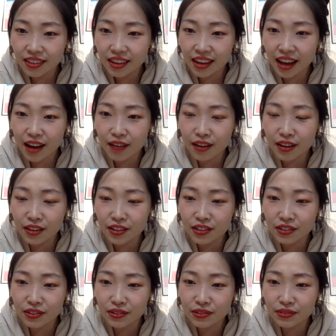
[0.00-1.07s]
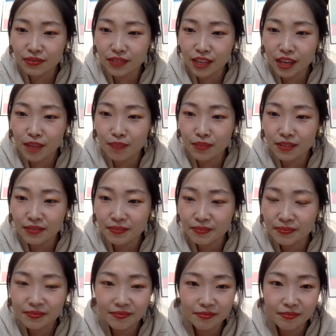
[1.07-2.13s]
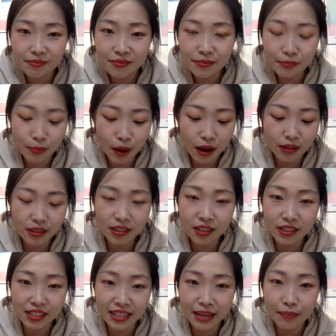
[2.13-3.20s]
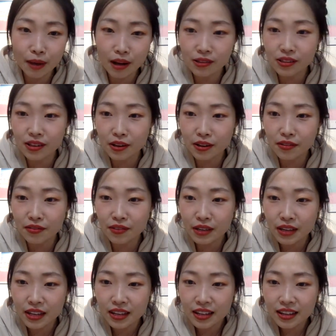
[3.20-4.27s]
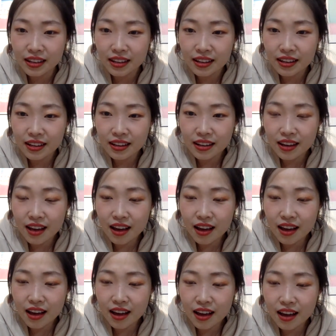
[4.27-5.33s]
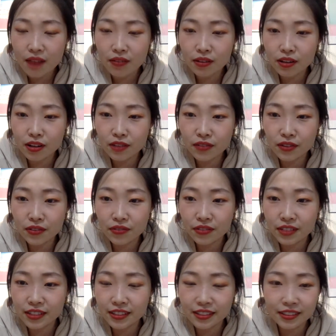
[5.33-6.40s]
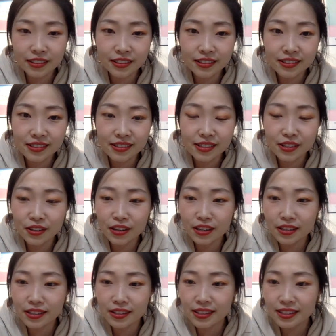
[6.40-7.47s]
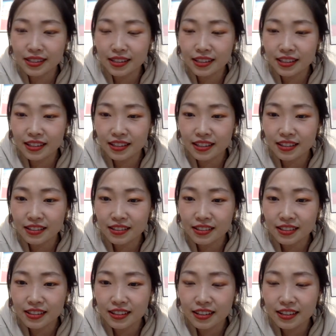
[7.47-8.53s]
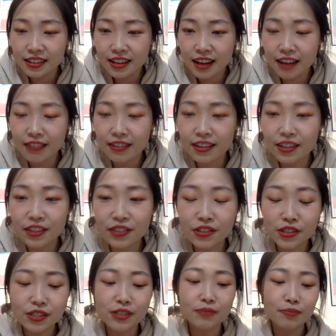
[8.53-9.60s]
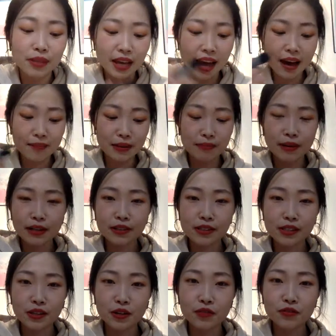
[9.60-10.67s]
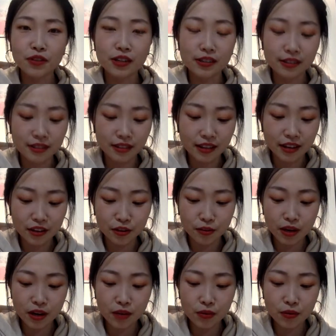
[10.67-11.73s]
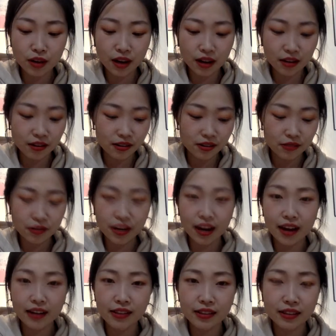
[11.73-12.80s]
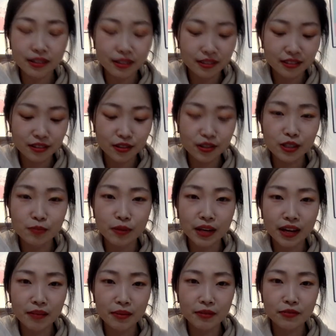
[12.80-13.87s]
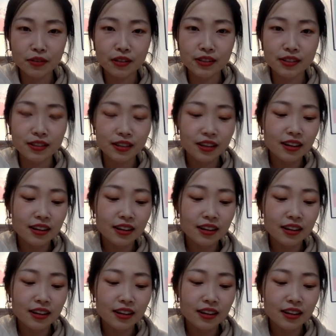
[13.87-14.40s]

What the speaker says: how can you keep positive, stay positive, when you have a lot of different students? I think you just be happy by yourself first. Like no matter what others reacting, you just be happy first.